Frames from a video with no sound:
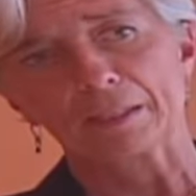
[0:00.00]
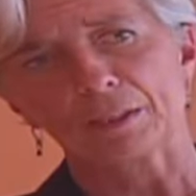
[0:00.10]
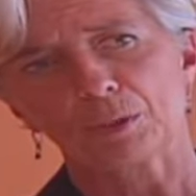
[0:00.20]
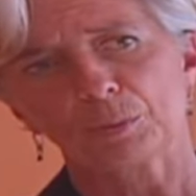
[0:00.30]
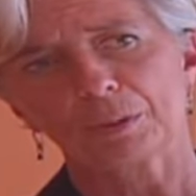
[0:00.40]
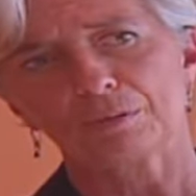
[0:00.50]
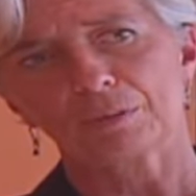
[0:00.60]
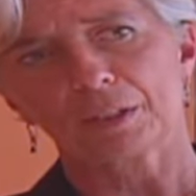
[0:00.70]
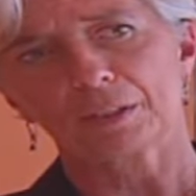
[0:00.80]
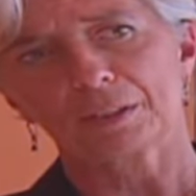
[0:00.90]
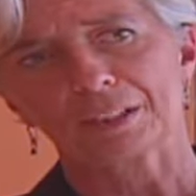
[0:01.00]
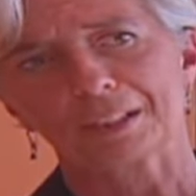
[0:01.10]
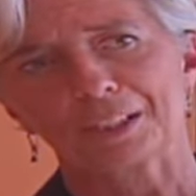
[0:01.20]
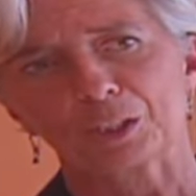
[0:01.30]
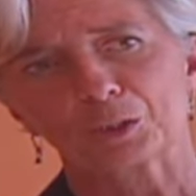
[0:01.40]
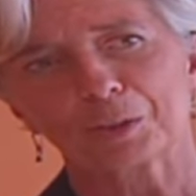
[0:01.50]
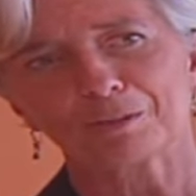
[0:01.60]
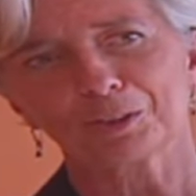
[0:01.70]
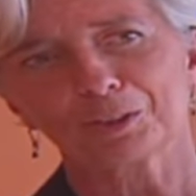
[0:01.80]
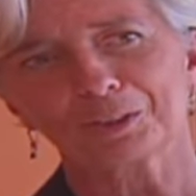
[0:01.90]
you know, we've uh,
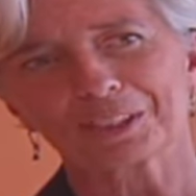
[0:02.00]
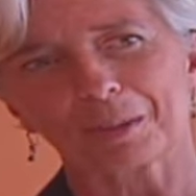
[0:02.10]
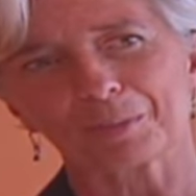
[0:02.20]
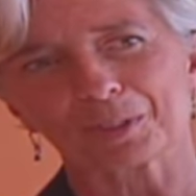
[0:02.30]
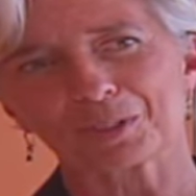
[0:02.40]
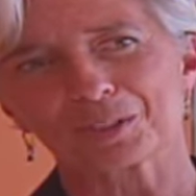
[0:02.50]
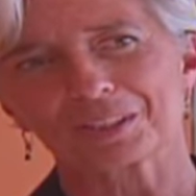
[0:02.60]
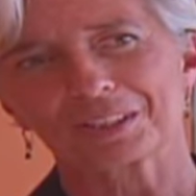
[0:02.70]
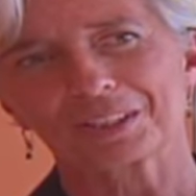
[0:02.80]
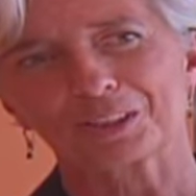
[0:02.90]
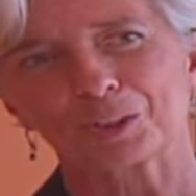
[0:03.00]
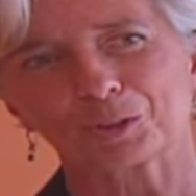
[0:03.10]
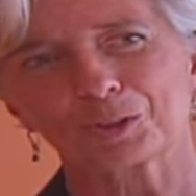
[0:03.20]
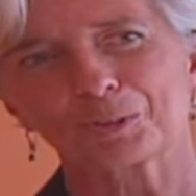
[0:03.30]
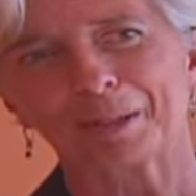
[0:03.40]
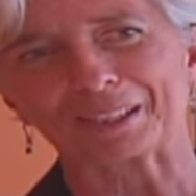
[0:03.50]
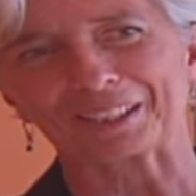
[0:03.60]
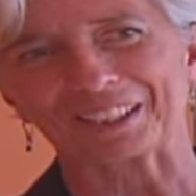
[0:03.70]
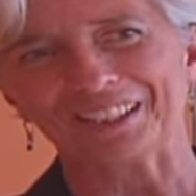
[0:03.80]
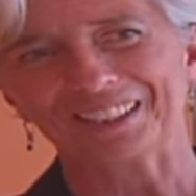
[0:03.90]
travelled the tempest not too
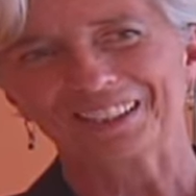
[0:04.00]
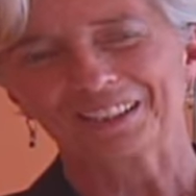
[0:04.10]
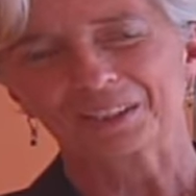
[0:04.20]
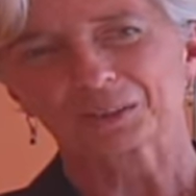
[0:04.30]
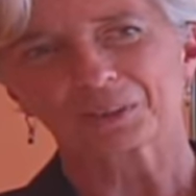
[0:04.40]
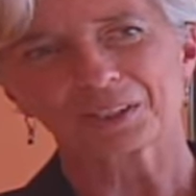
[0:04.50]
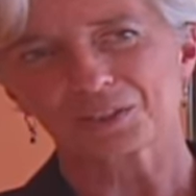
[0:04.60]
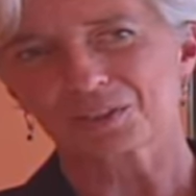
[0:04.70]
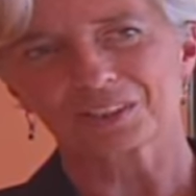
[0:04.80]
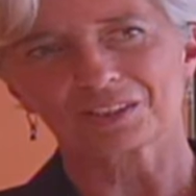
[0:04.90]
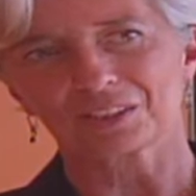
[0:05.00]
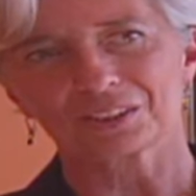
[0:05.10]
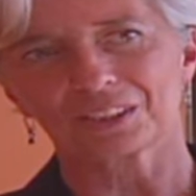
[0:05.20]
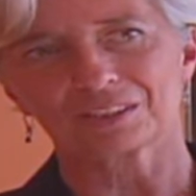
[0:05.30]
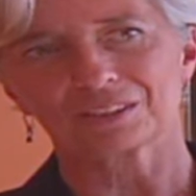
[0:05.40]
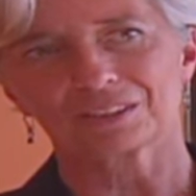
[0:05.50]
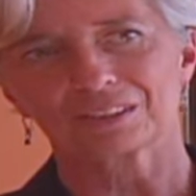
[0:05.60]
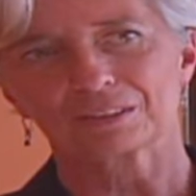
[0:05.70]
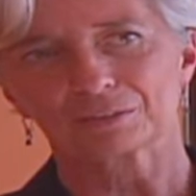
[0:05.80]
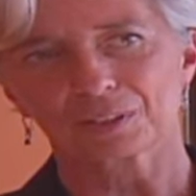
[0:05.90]
badly. The crisis did not hit
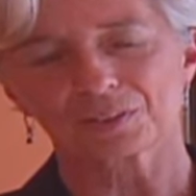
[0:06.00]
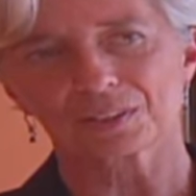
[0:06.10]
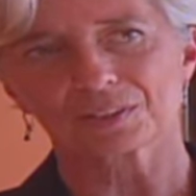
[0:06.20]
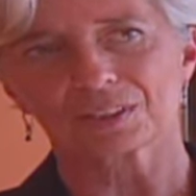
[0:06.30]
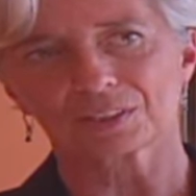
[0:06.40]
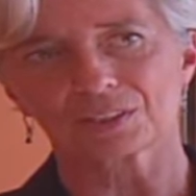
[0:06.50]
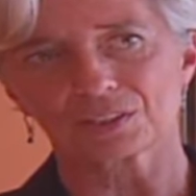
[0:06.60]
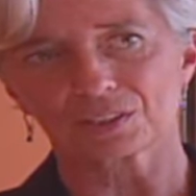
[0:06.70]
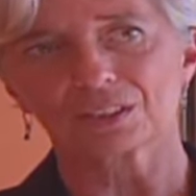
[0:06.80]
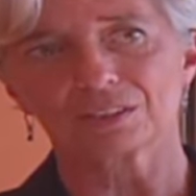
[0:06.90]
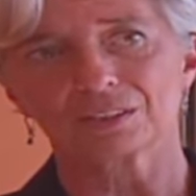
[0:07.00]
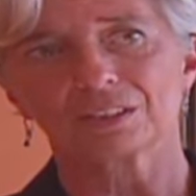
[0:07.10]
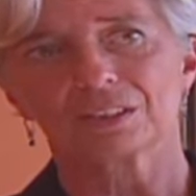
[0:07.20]
France as hard as it hit